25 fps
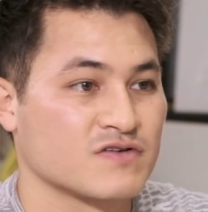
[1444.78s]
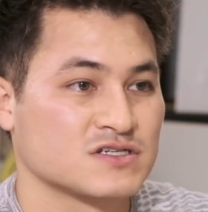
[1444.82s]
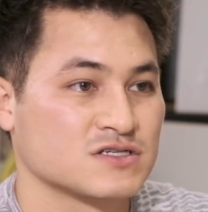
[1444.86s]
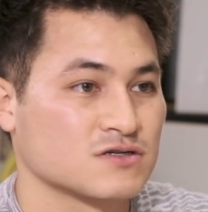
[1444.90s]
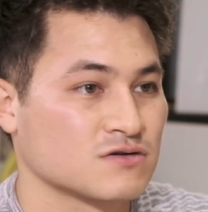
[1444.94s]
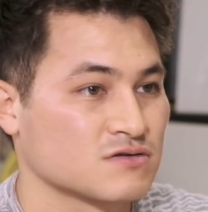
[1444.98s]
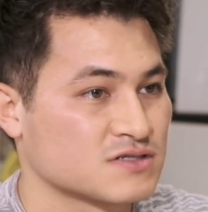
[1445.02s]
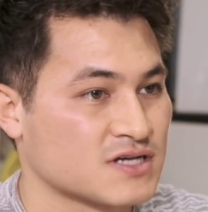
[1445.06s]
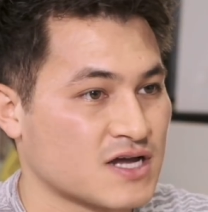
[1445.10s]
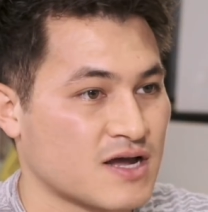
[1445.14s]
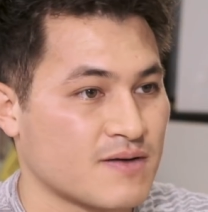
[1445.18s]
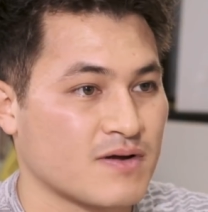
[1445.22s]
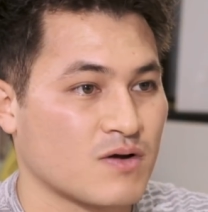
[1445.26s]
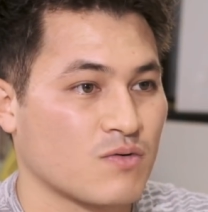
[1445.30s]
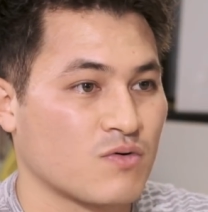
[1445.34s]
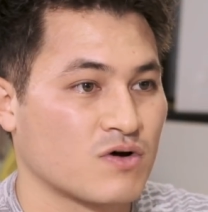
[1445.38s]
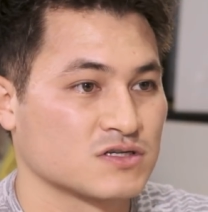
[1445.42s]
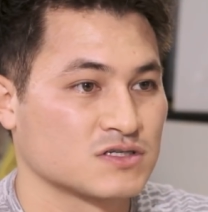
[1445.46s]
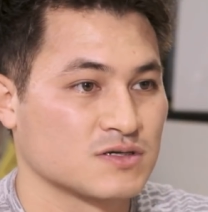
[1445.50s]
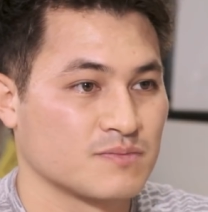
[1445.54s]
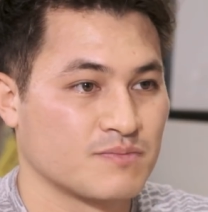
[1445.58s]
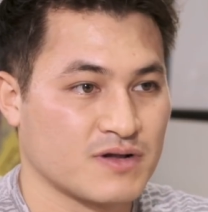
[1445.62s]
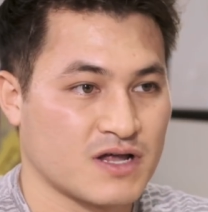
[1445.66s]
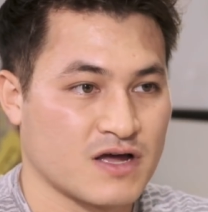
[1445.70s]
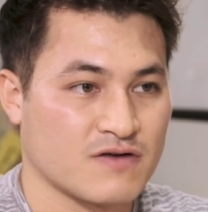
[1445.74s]
single time I
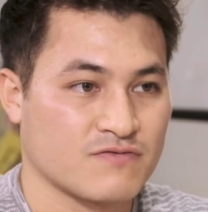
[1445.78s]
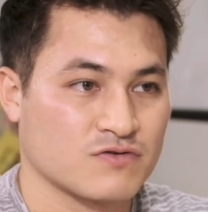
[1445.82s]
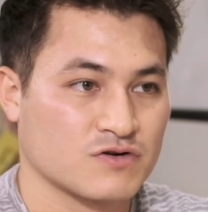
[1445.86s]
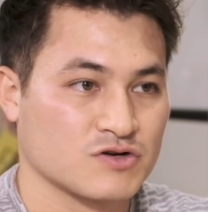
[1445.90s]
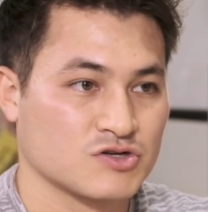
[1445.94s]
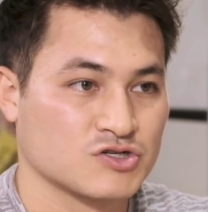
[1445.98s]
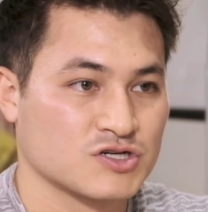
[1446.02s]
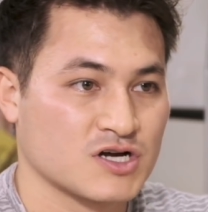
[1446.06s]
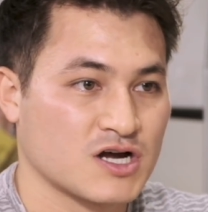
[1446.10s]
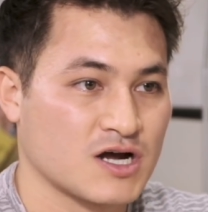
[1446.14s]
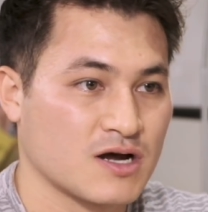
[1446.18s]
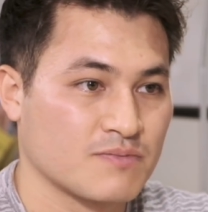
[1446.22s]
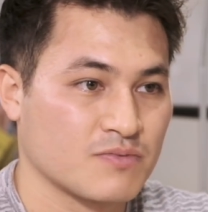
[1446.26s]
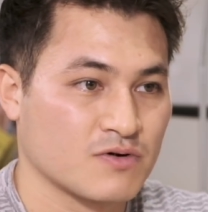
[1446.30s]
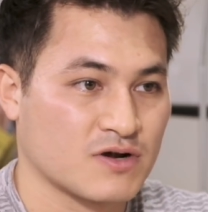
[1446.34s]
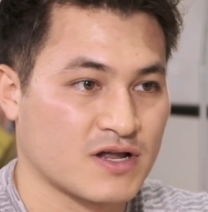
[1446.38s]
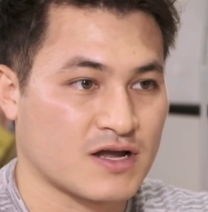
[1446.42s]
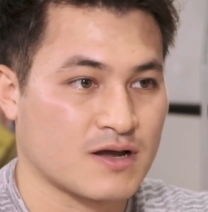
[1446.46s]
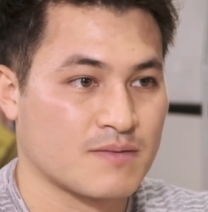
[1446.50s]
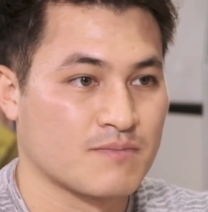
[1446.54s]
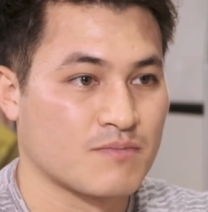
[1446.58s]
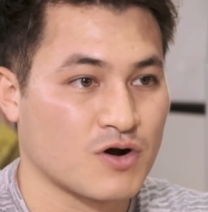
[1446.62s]
wanted to apply for a job or like a